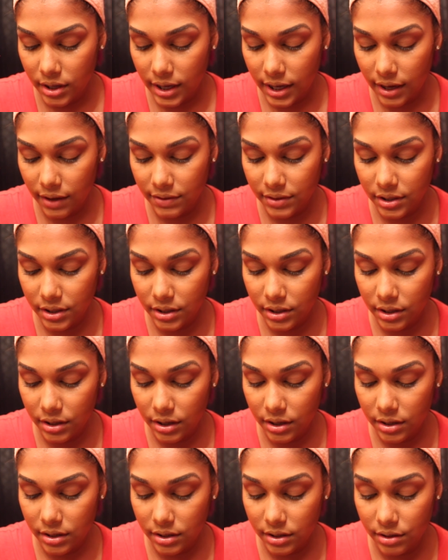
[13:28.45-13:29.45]
After
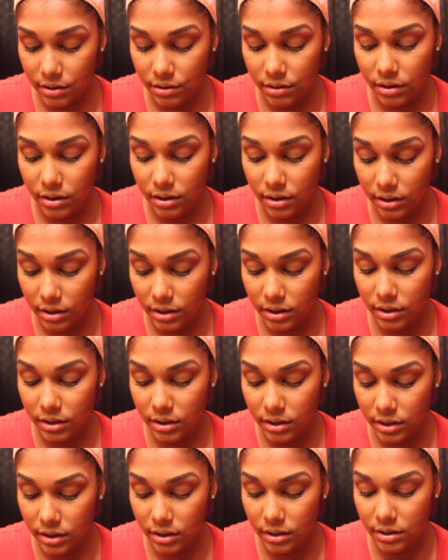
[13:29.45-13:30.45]

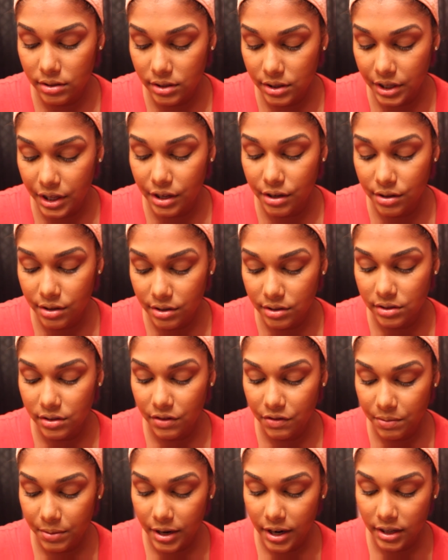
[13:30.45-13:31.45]
years
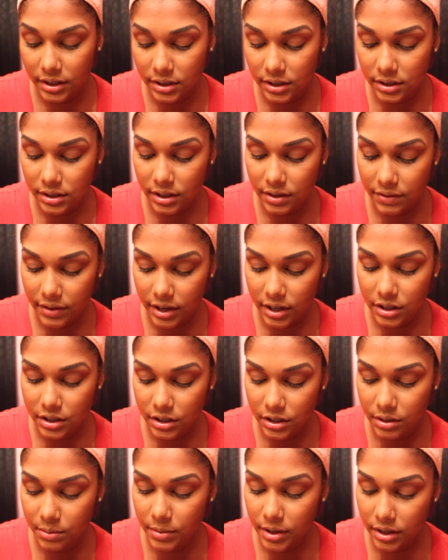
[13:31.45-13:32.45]
of practice, I've
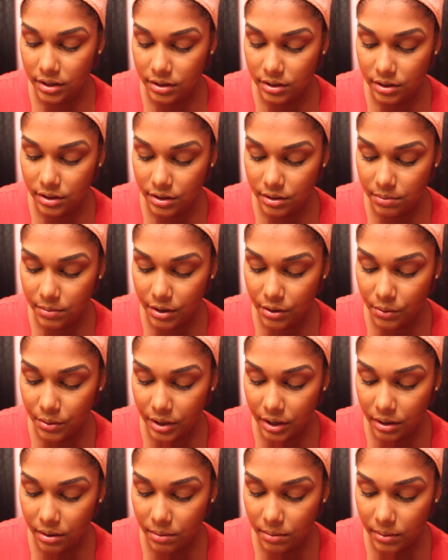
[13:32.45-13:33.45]
actually mastered my
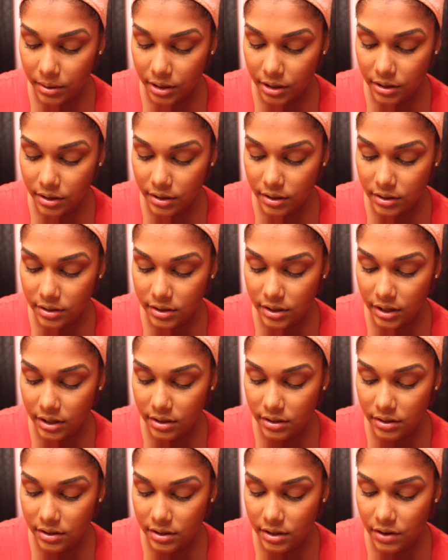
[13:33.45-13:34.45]
wing, but it
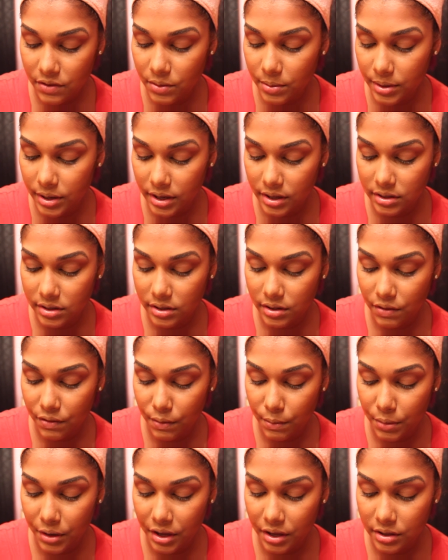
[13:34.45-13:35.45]
takes, everybody is a
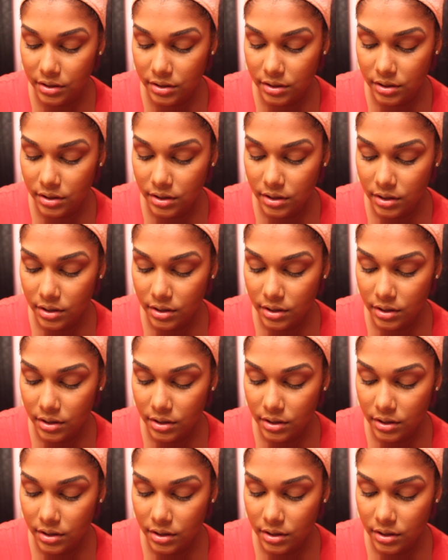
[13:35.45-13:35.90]
different pace.